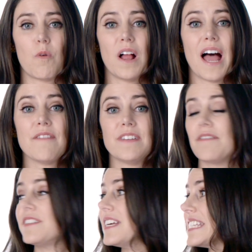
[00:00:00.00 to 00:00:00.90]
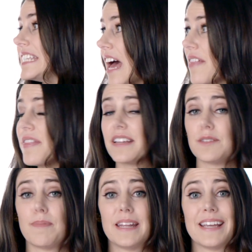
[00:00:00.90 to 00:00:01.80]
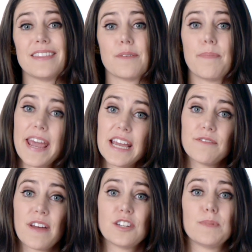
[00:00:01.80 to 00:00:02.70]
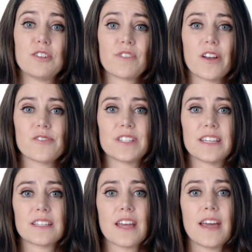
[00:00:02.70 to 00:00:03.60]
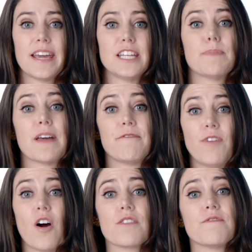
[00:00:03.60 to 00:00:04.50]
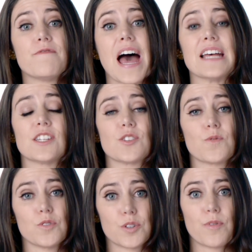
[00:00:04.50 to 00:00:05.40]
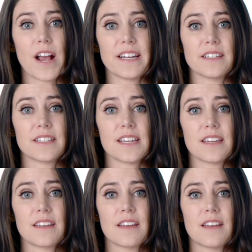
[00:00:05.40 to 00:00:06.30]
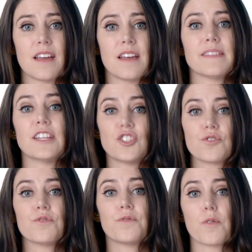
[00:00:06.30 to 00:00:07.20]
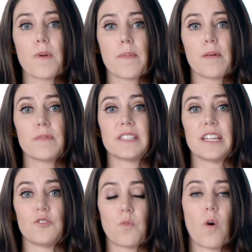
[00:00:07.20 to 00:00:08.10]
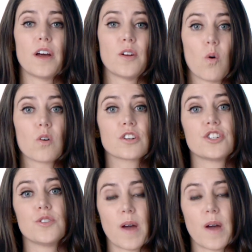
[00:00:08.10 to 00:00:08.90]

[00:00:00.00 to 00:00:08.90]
While IVF does nothing to mitigate the pain of endometriosis, it's by far the fastest route to pregnancy. That's true for women with stage 1 or 2